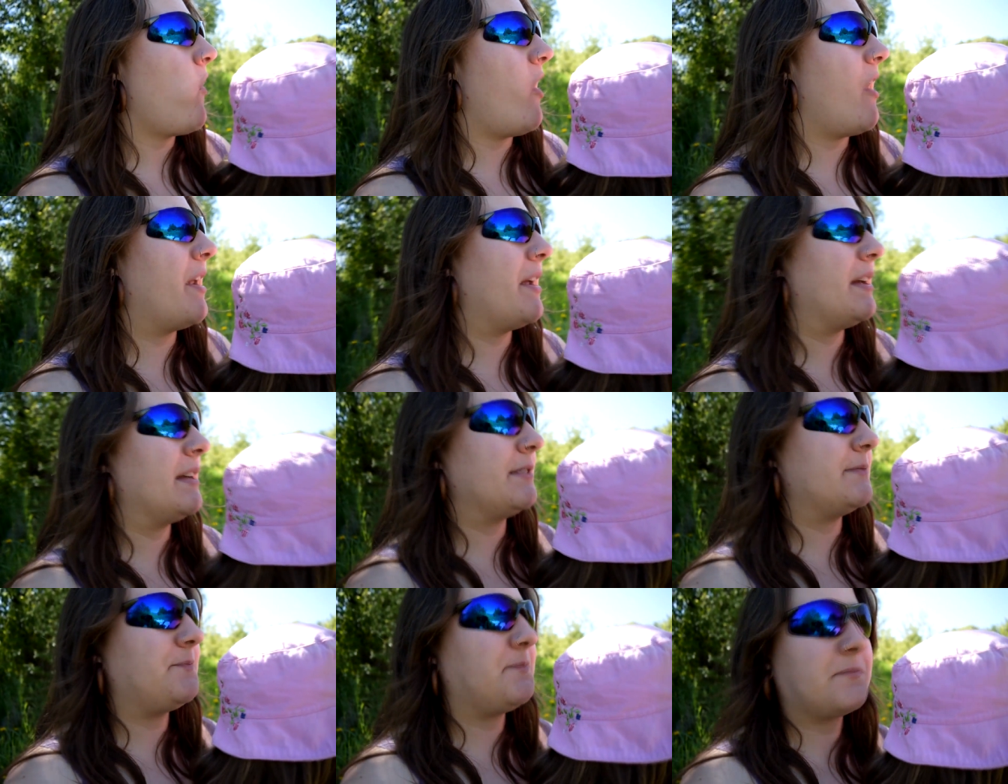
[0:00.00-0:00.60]

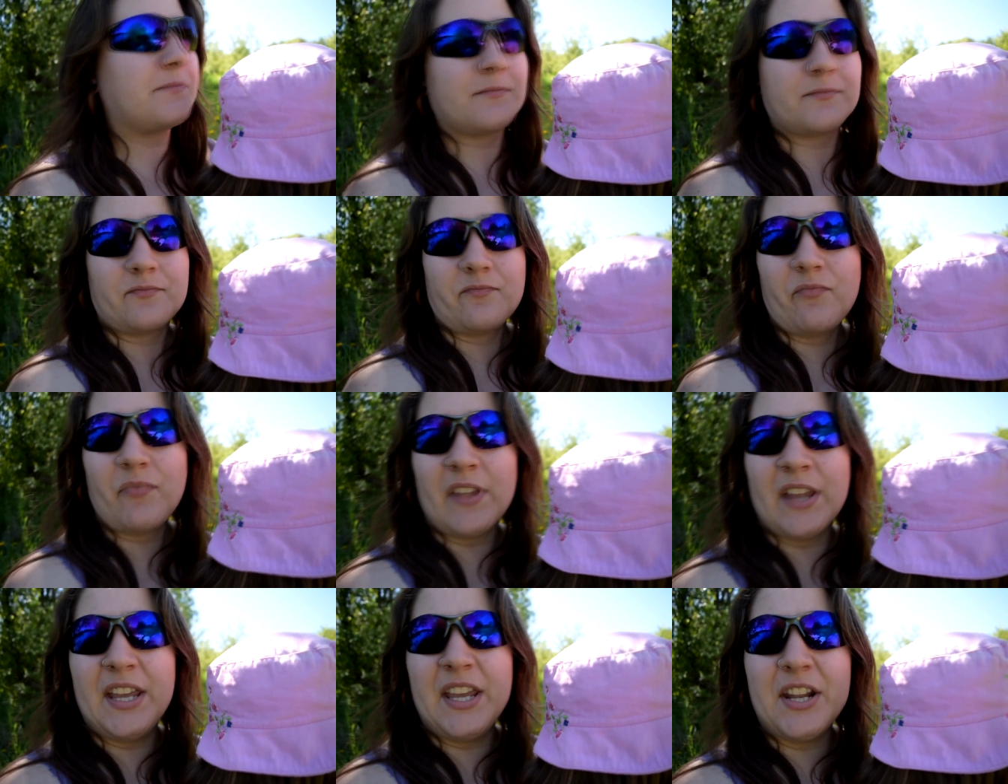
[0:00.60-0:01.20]
and
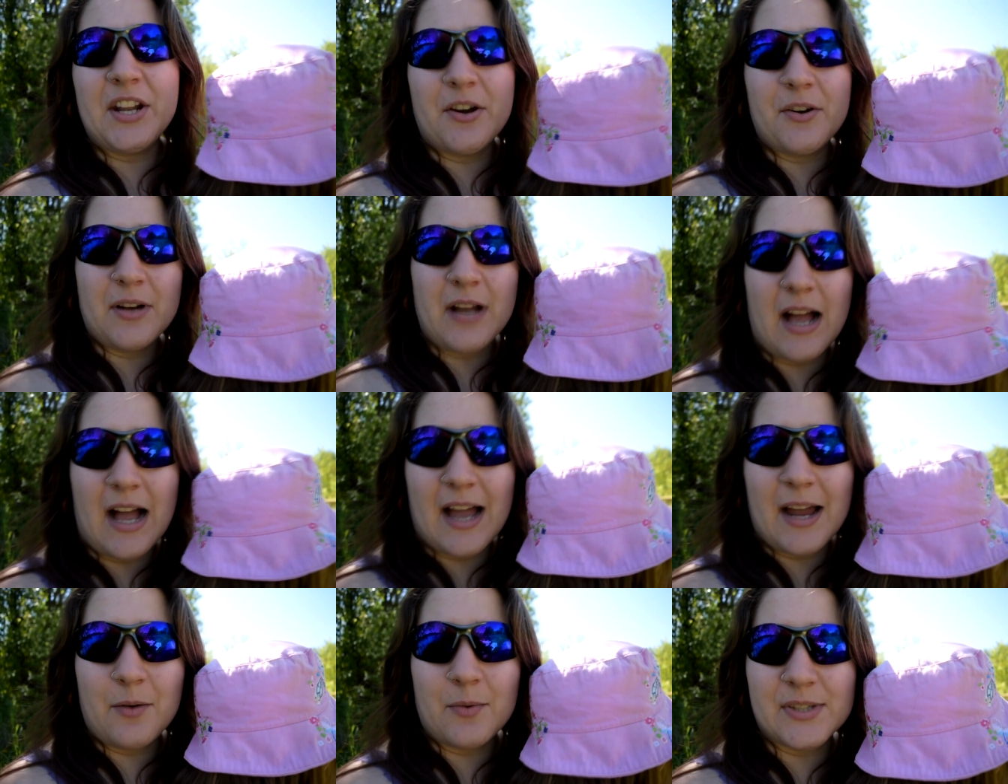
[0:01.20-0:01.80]
you know,
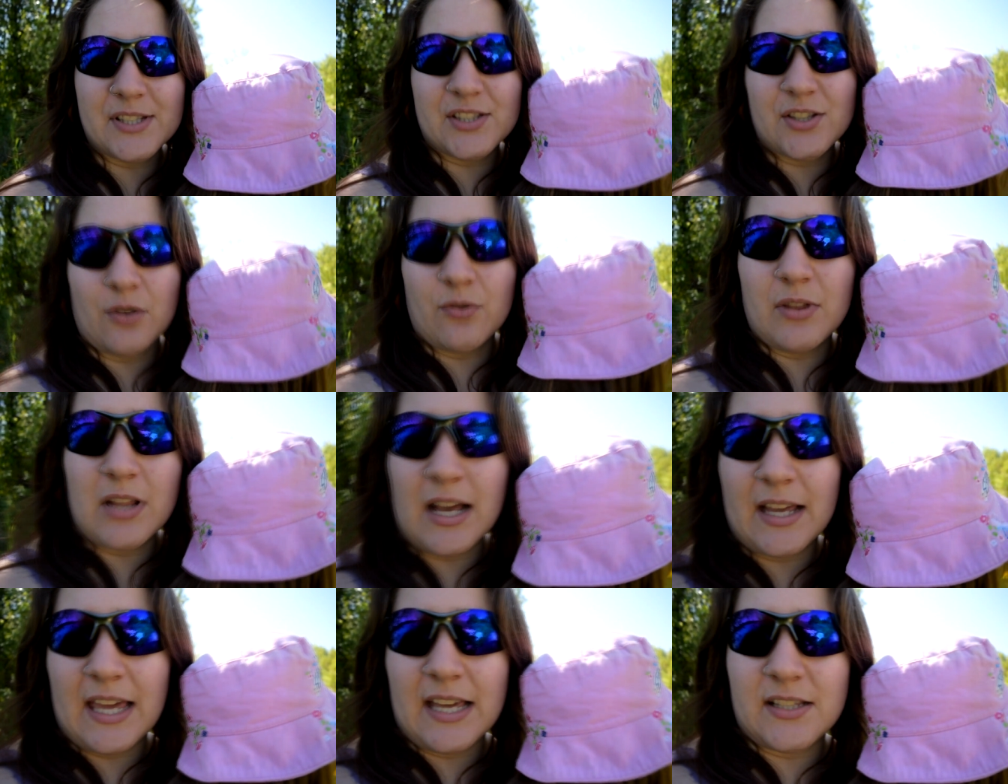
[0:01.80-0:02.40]
I was so
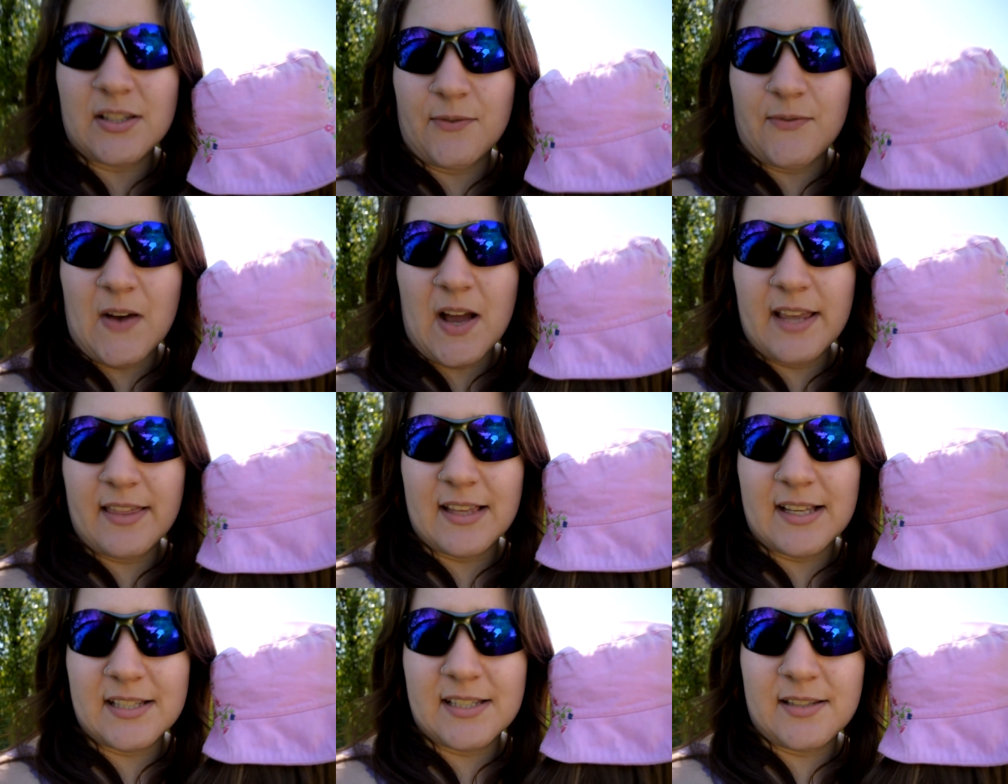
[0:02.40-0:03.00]
lucky to
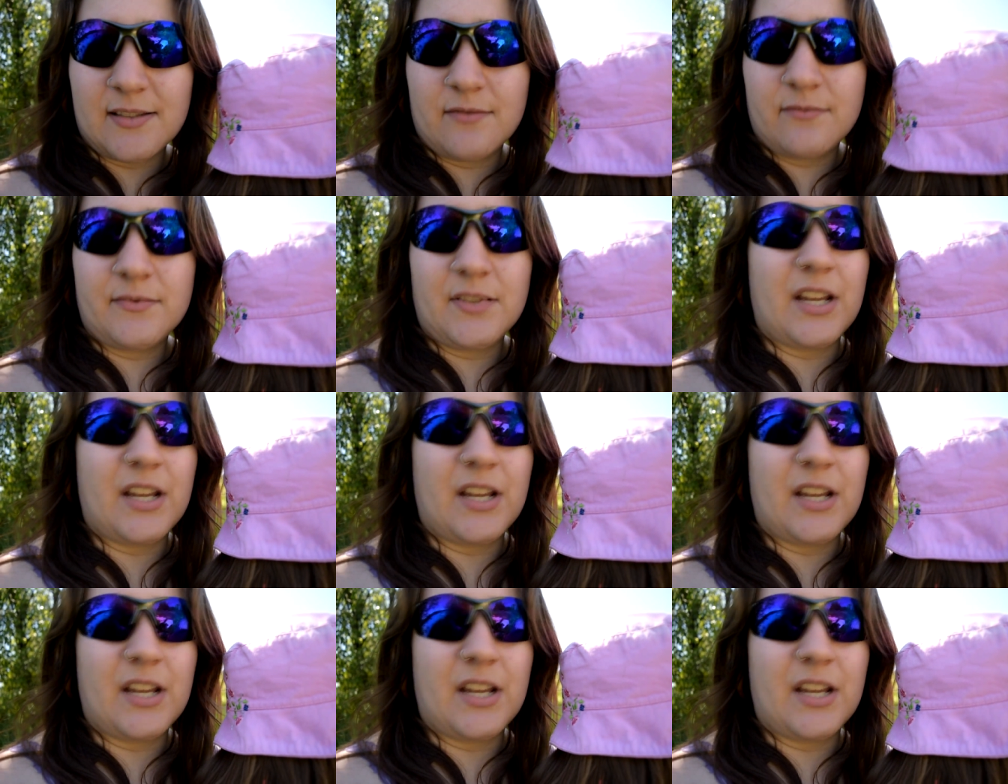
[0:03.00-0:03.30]
find this.